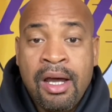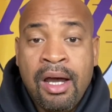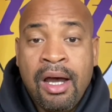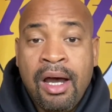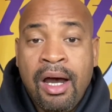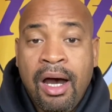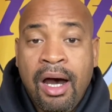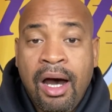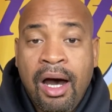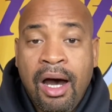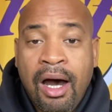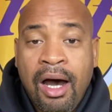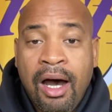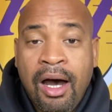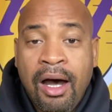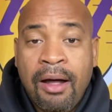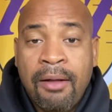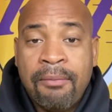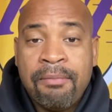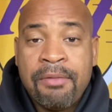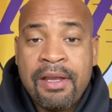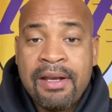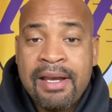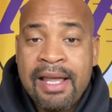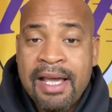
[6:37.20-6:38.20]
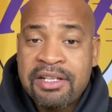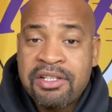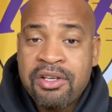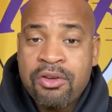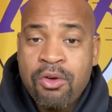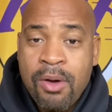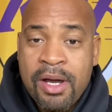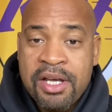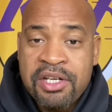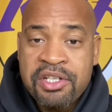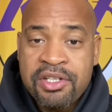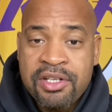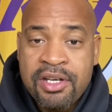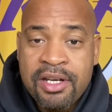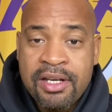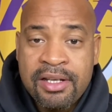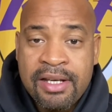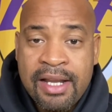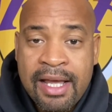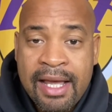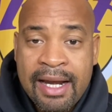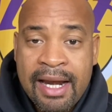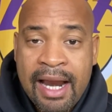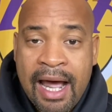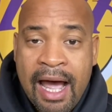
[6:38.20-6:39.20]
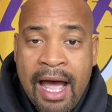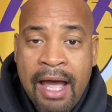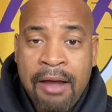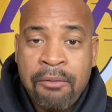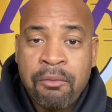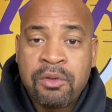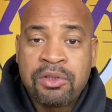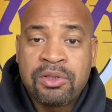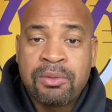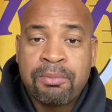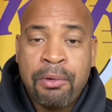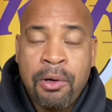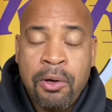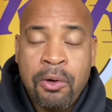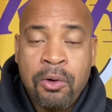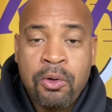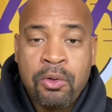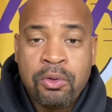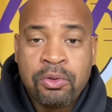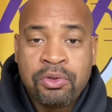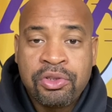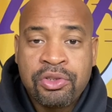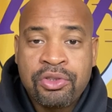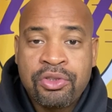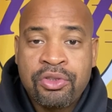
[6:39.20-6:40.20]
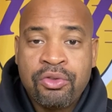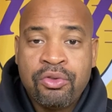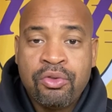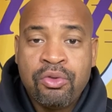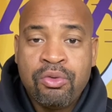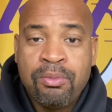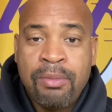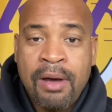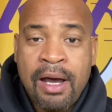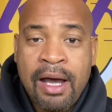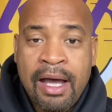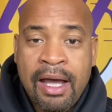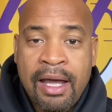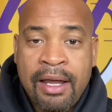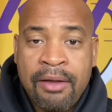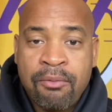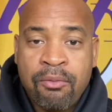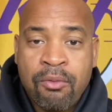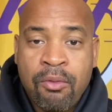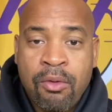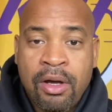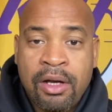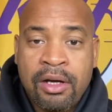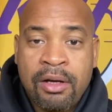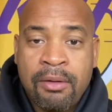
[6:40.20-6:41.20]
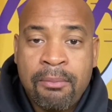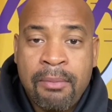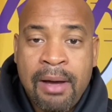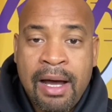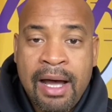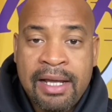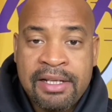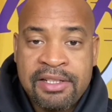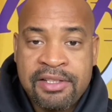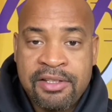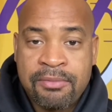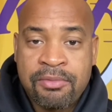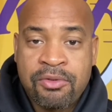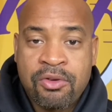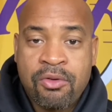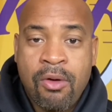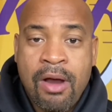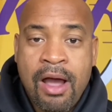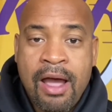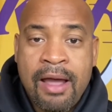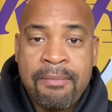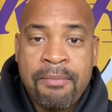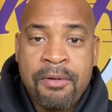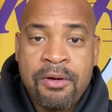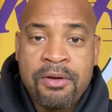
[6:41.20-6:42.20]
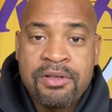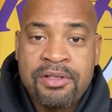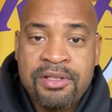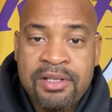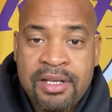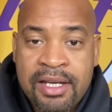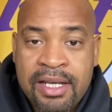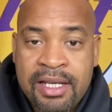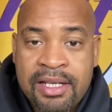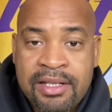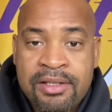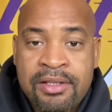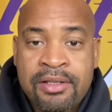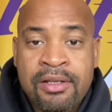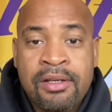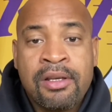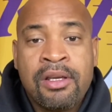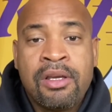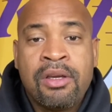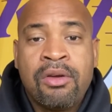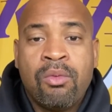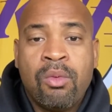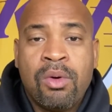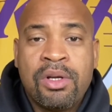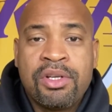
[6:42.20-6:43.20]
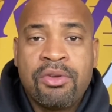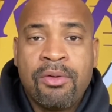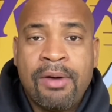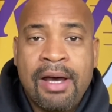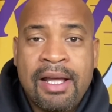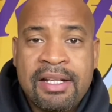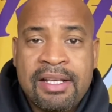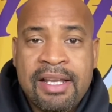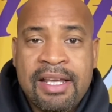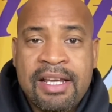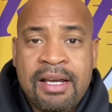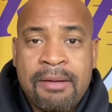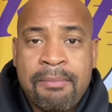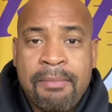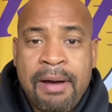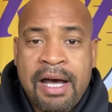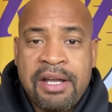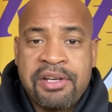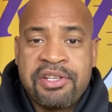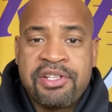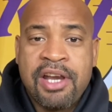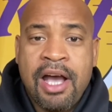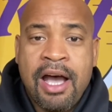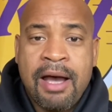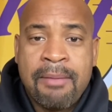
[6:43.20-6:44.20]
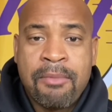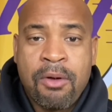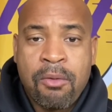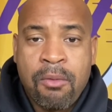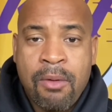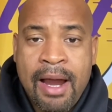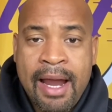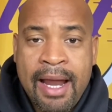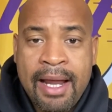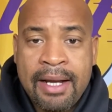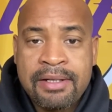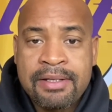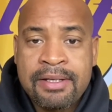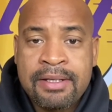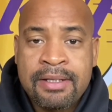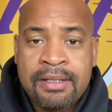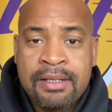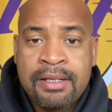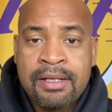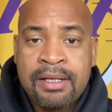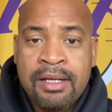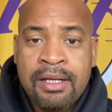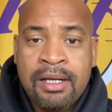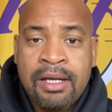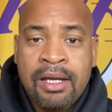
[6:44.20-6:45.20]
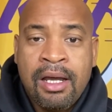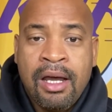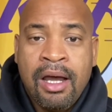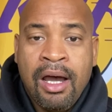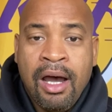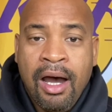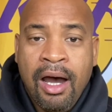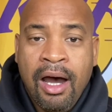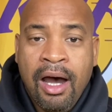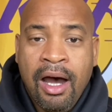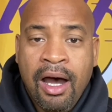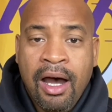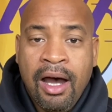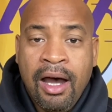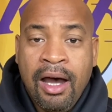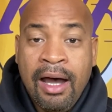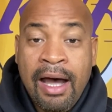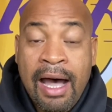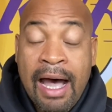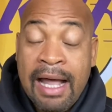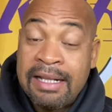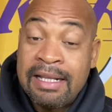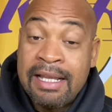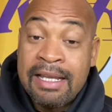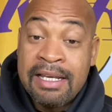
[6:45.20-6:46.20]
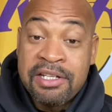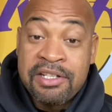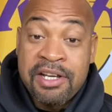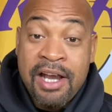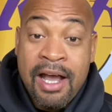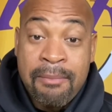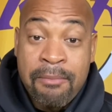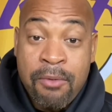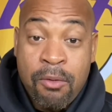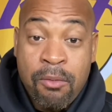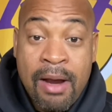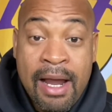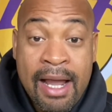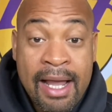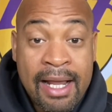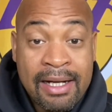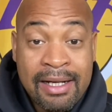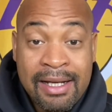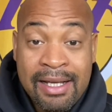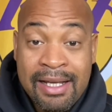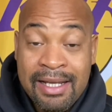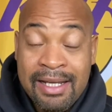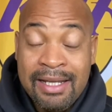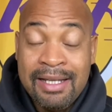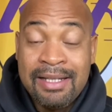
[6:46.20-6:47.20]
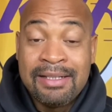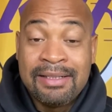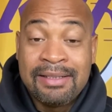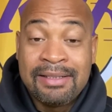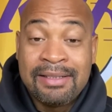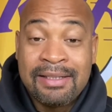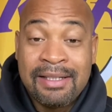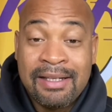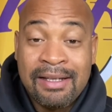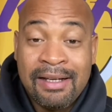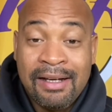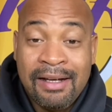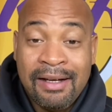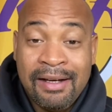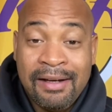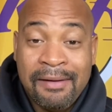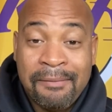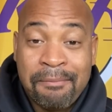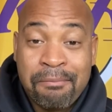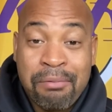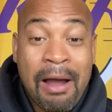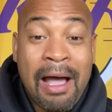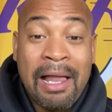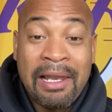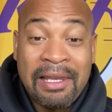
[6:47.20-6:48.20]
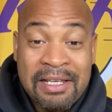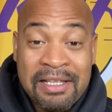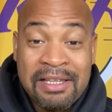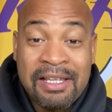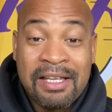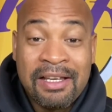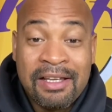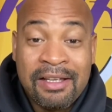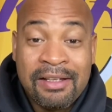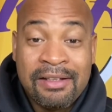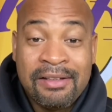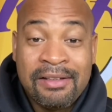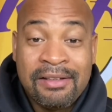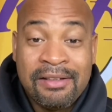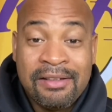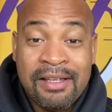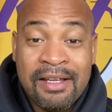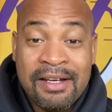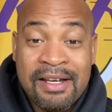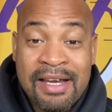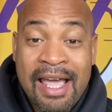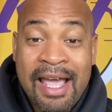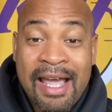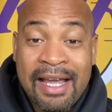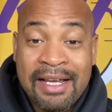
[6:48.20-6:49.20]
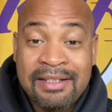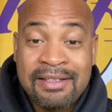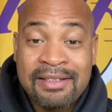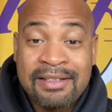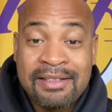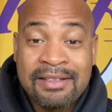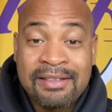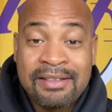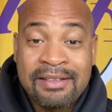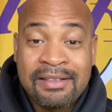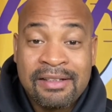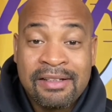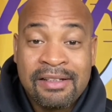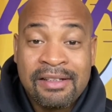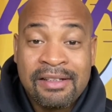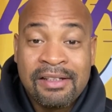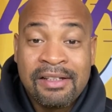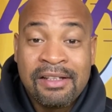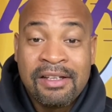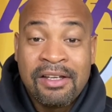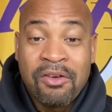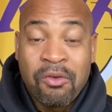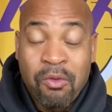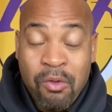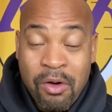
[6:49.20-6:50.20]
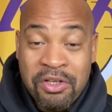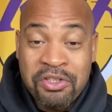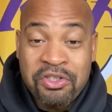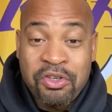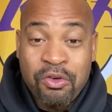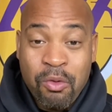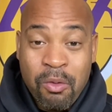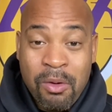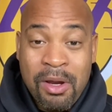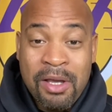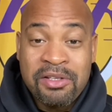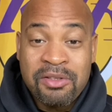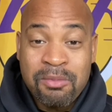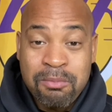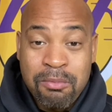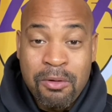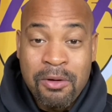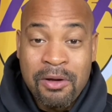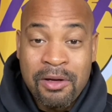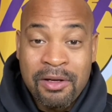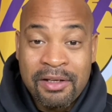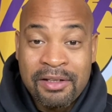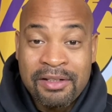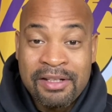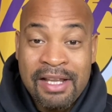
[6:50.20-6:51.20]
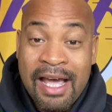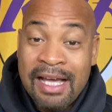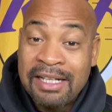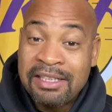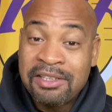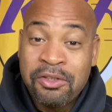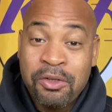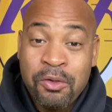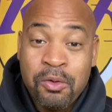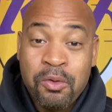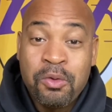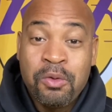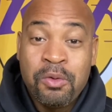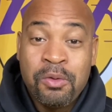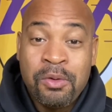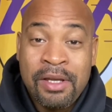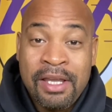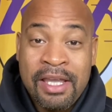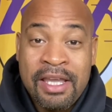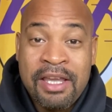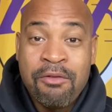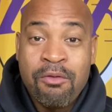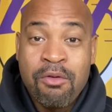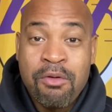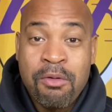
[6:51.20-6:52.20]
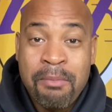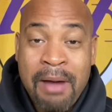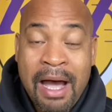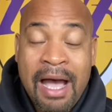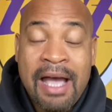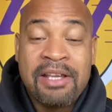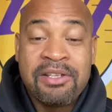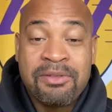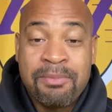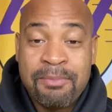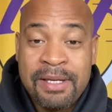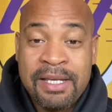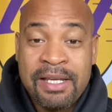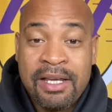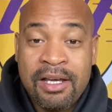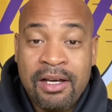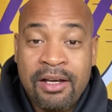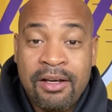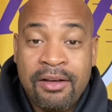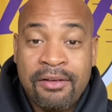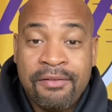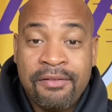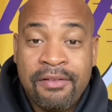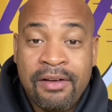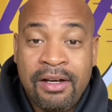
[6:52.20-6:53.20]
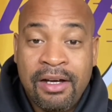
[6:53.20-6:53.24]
The next question that I was posed to by one of my subscribers is, what do I think about Ja Morant? I think Ja Morant is probably the next Russell Westbrook. That's who he reminds me of,